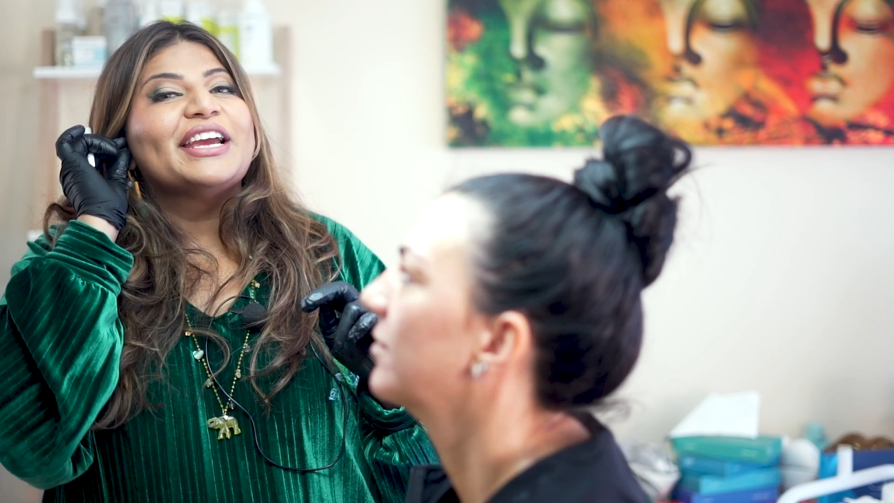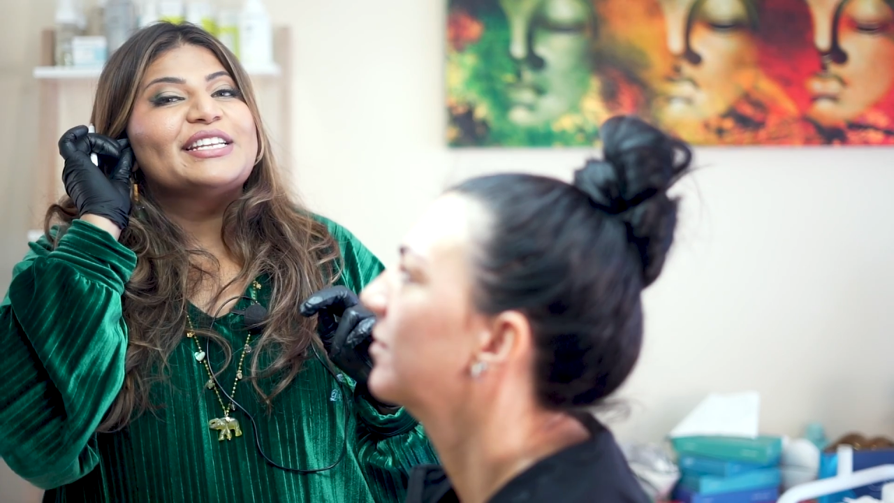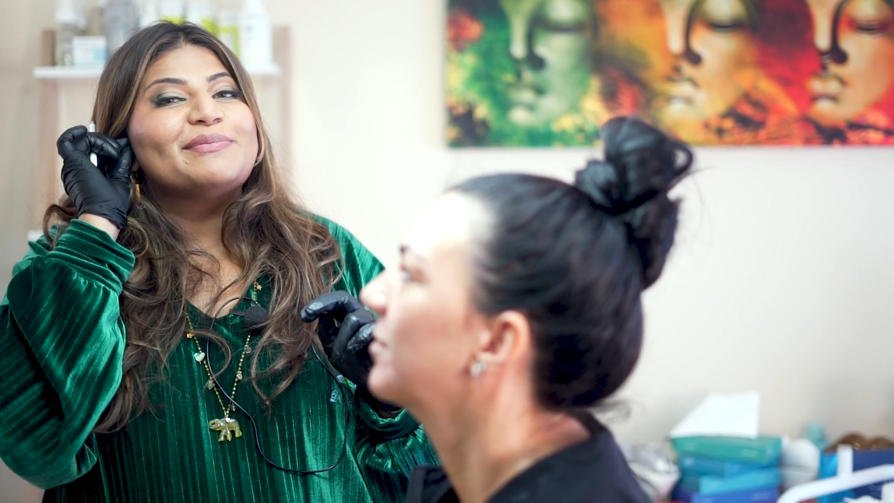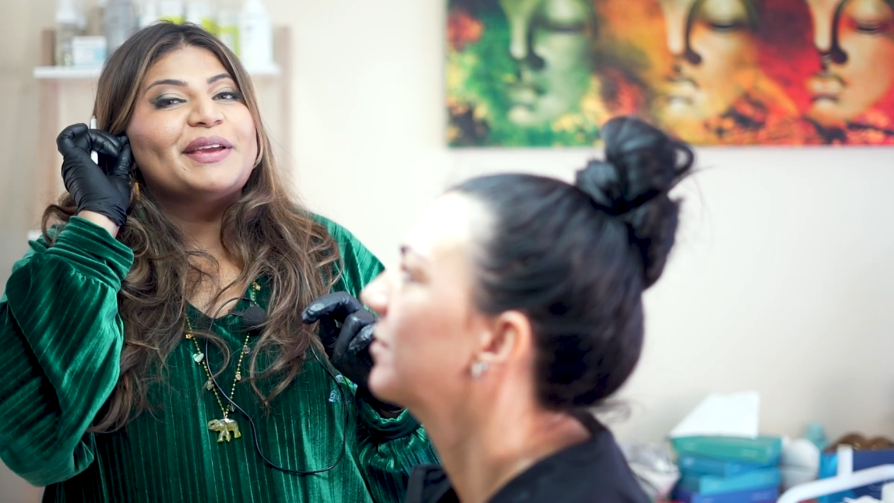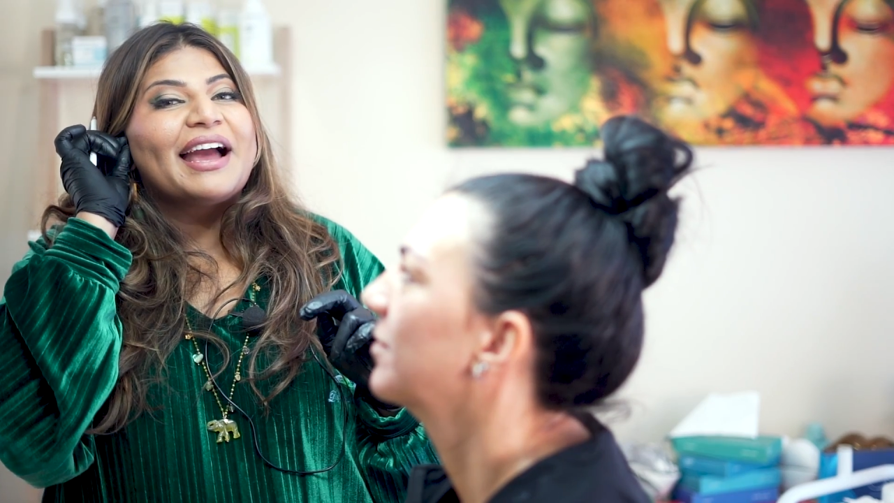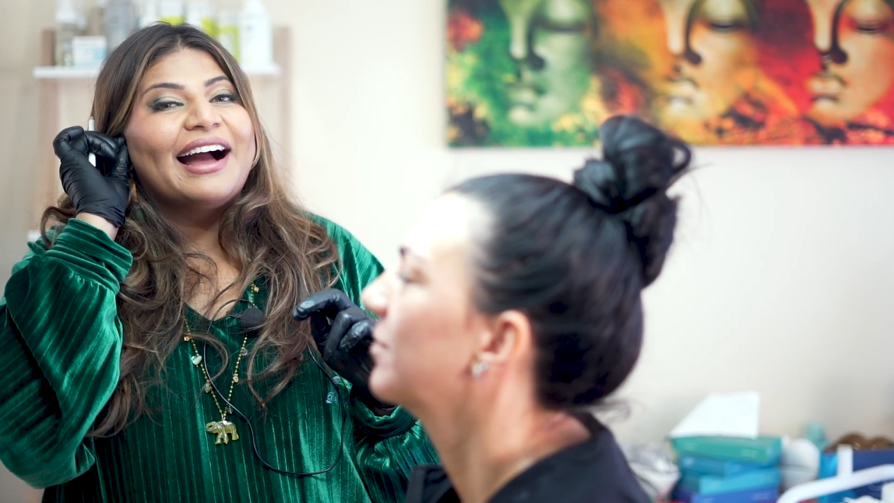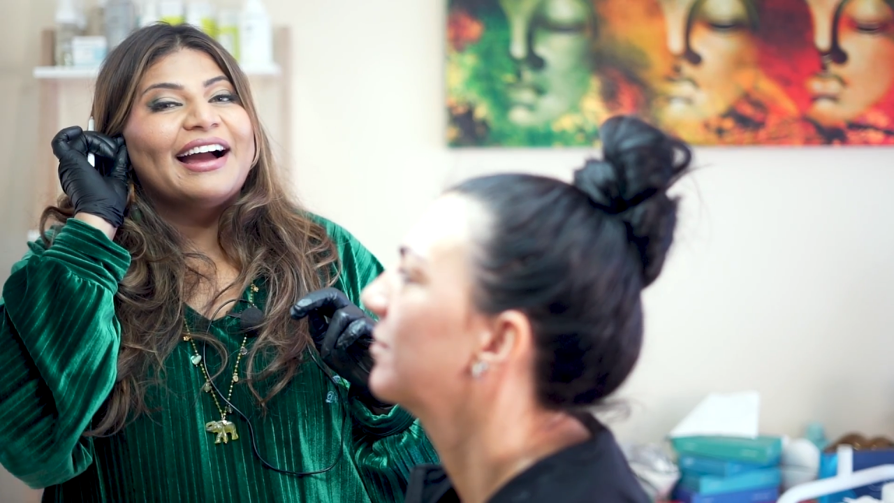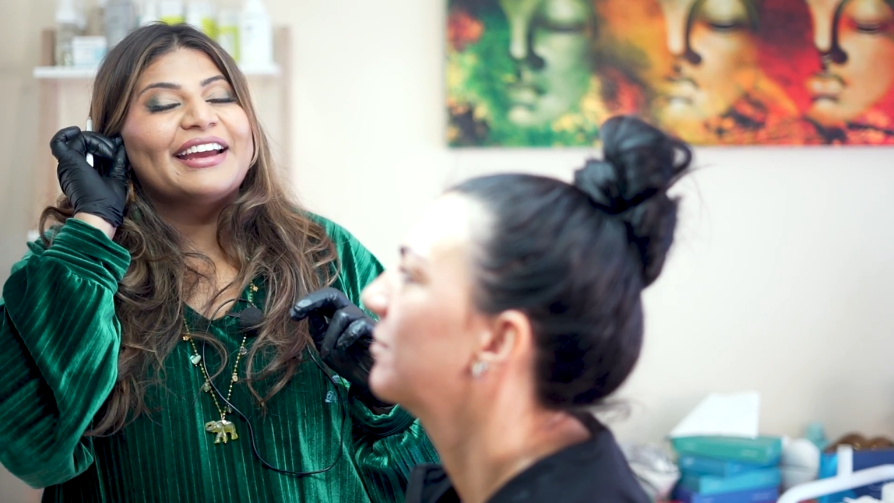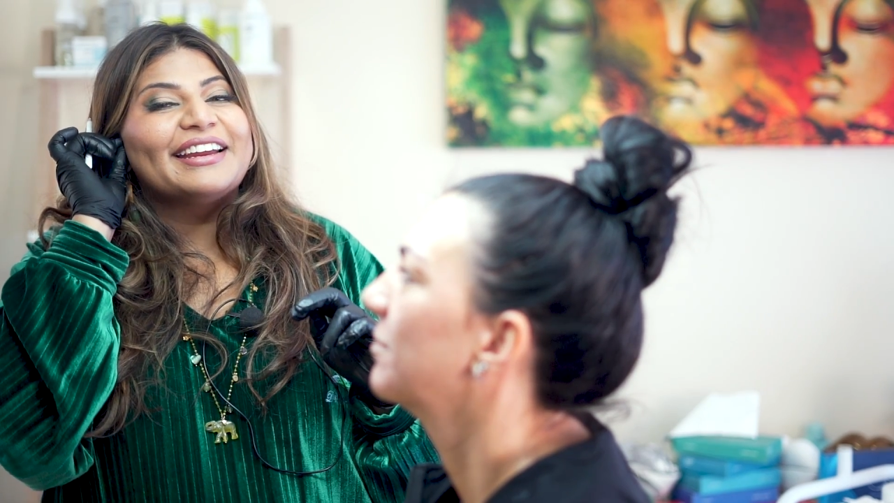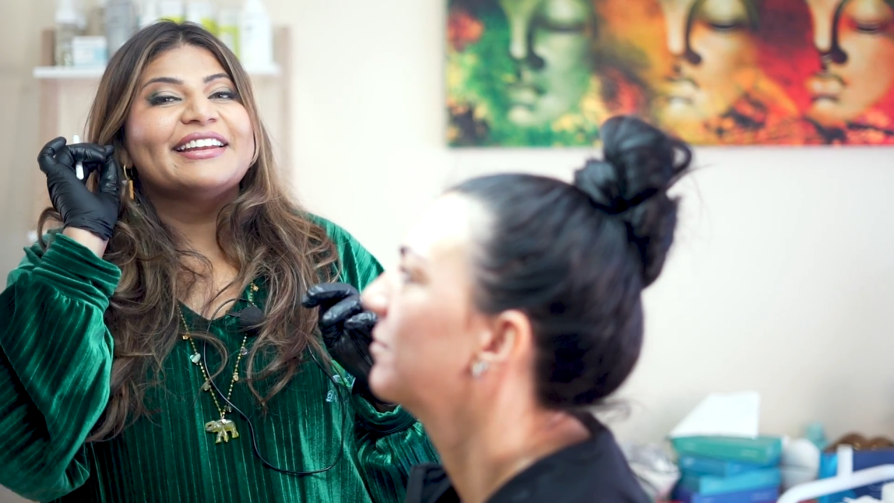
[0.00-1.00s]
It's
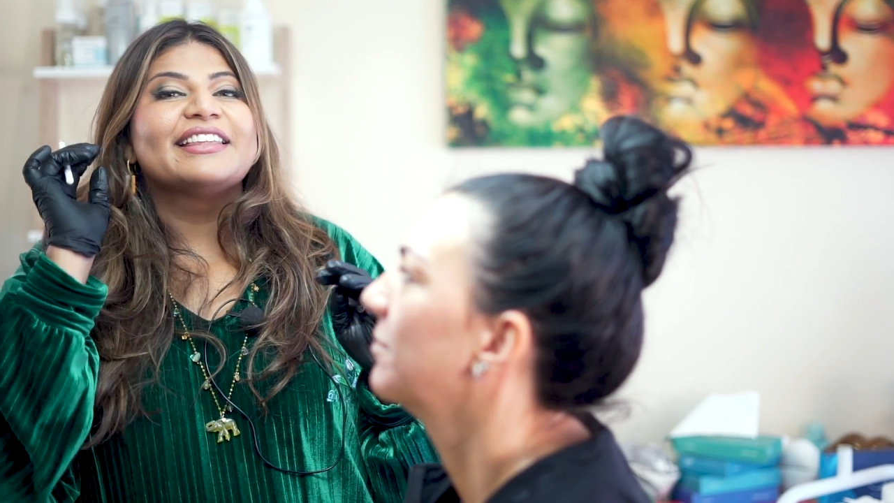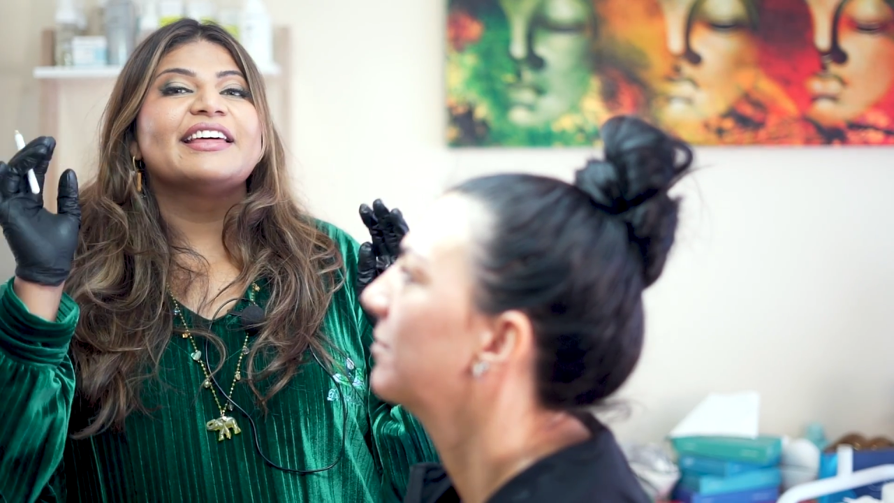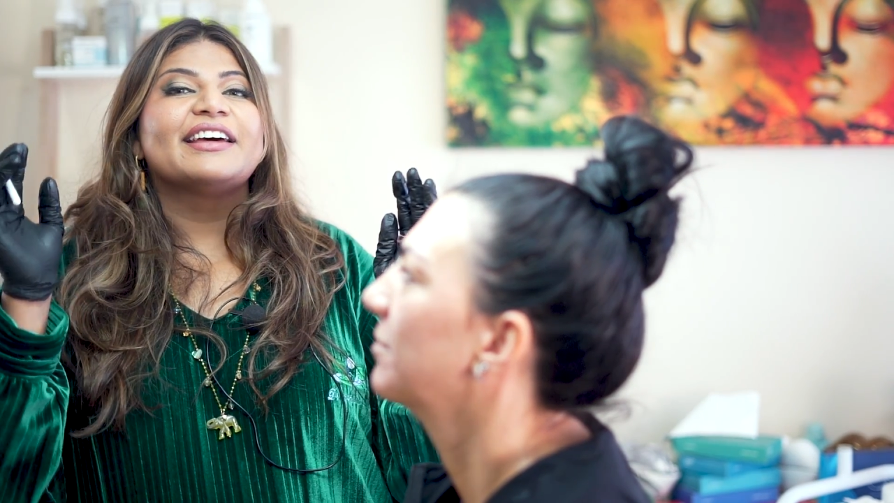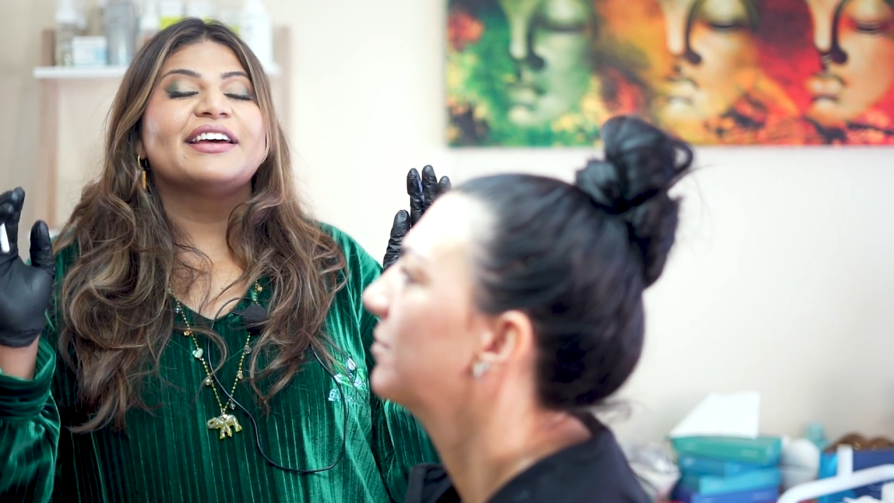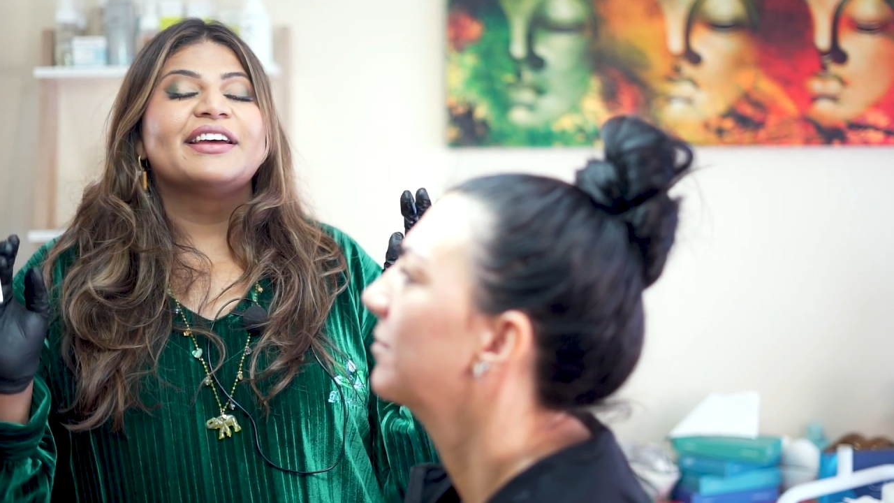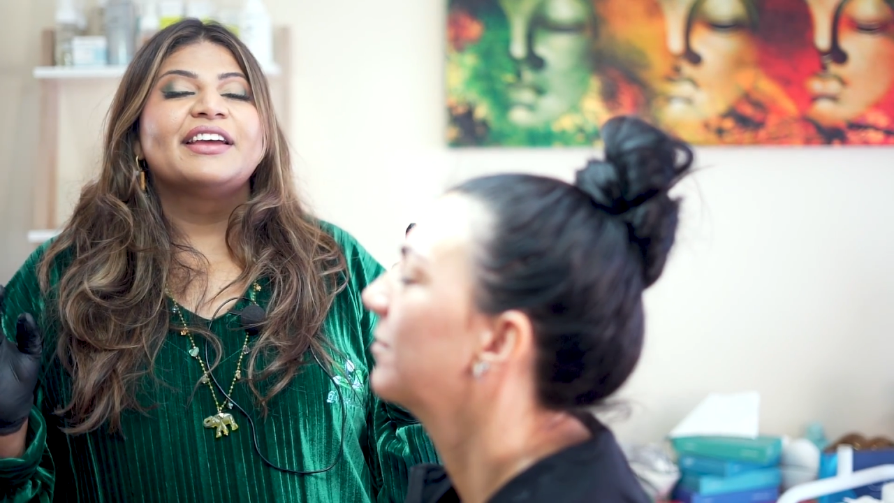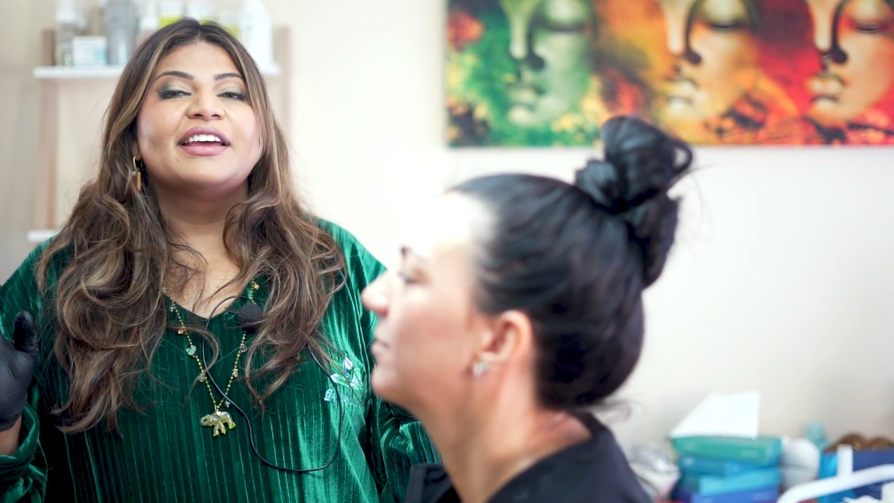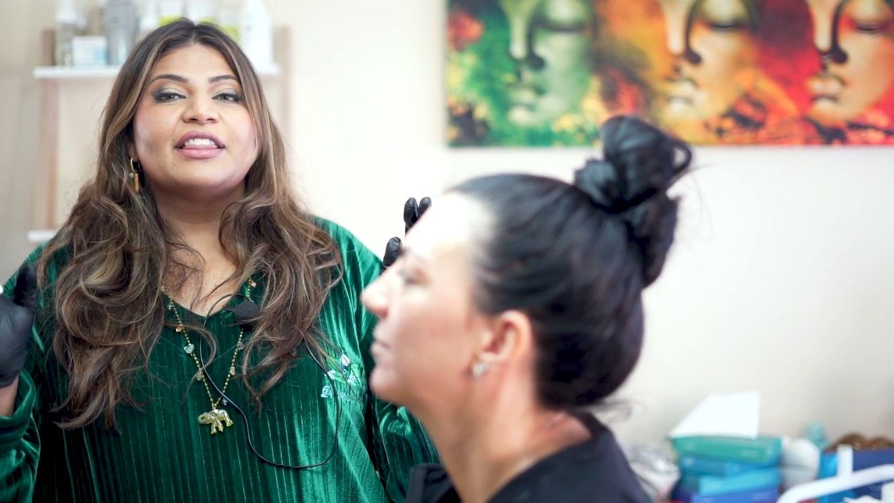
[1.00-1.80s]
behind the